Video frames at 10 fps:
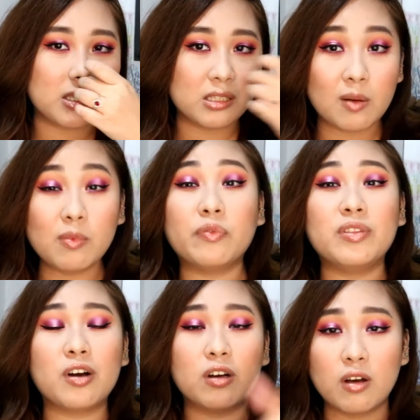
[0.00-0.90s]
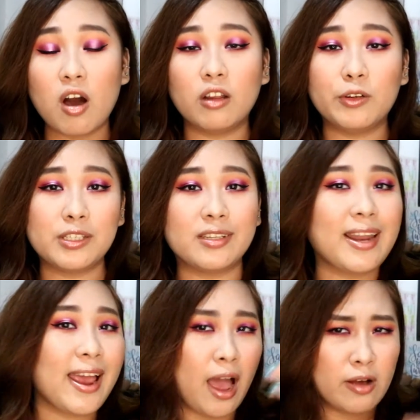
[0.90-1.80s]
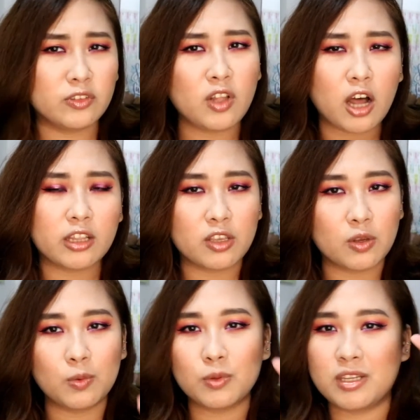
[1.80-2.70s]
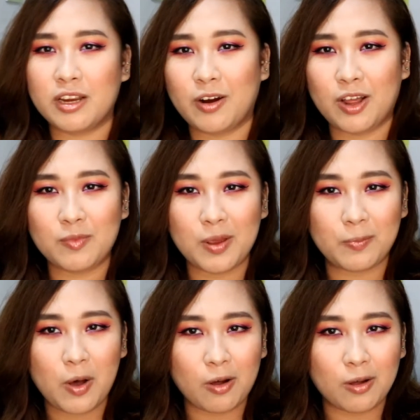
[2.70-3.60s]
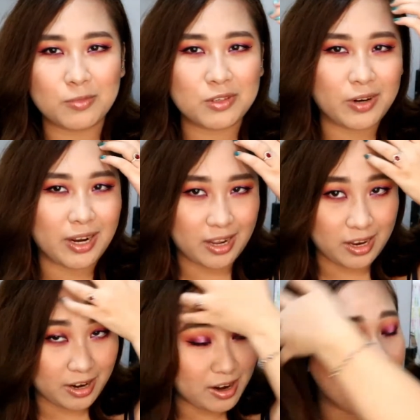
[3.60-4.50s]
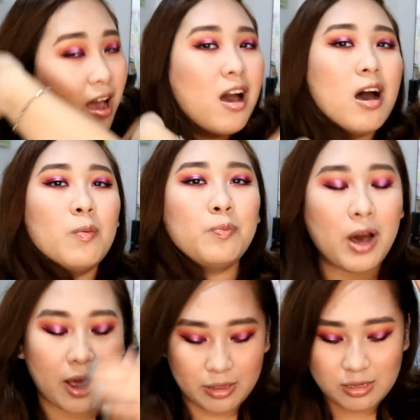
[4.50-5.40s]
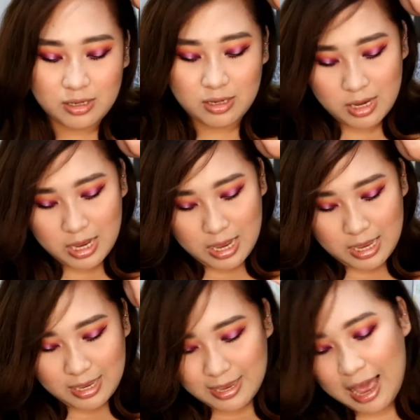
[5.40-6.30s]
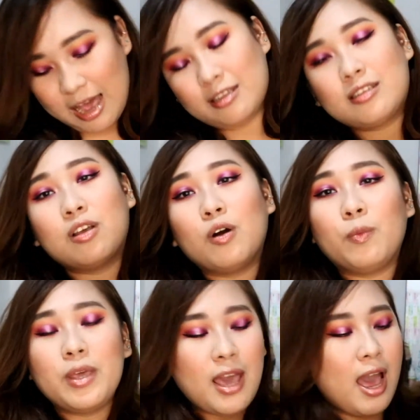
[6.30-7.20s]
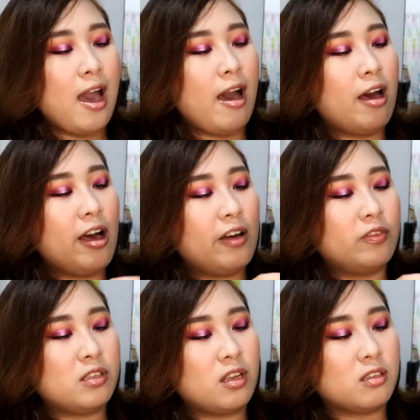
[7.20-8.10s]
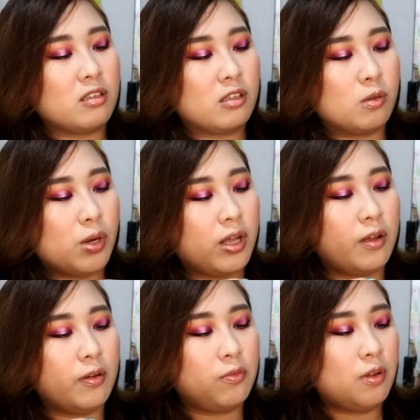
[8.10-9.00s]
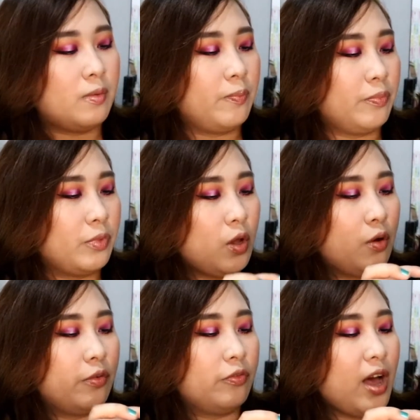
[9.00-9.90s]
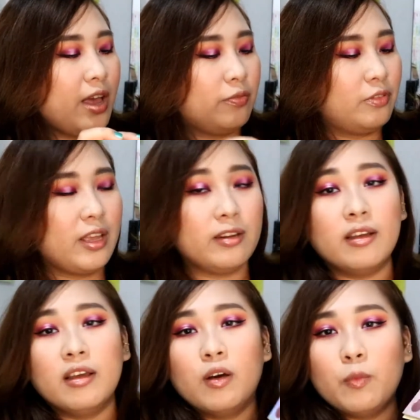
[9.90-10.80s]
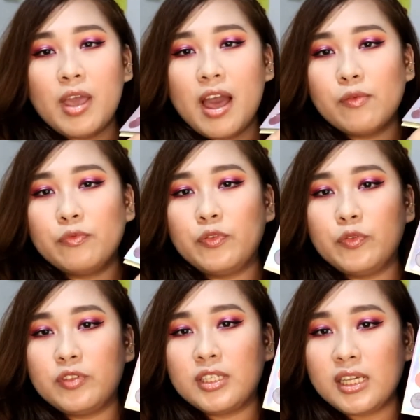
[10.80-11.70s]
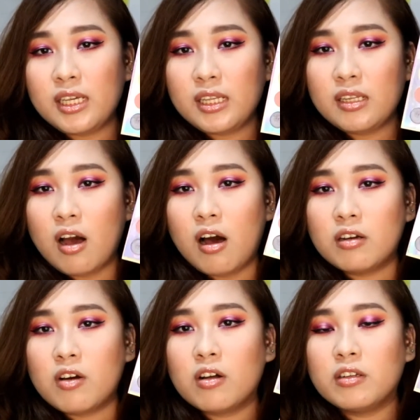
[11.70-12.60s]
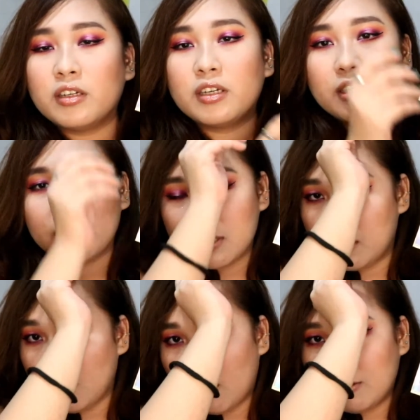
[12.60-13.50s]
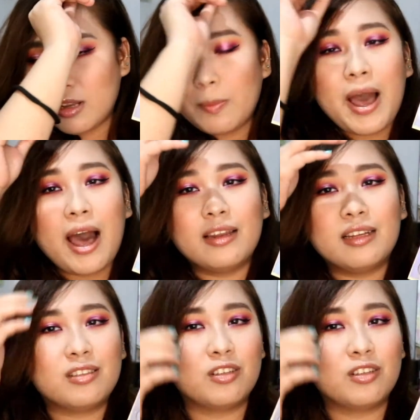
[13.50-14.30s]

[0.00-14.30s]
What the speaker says: some of the colors that I have not used here on my palms right here. But yeah, so we have 6, 12, no, 5, 10. We have 15 colors on the palette.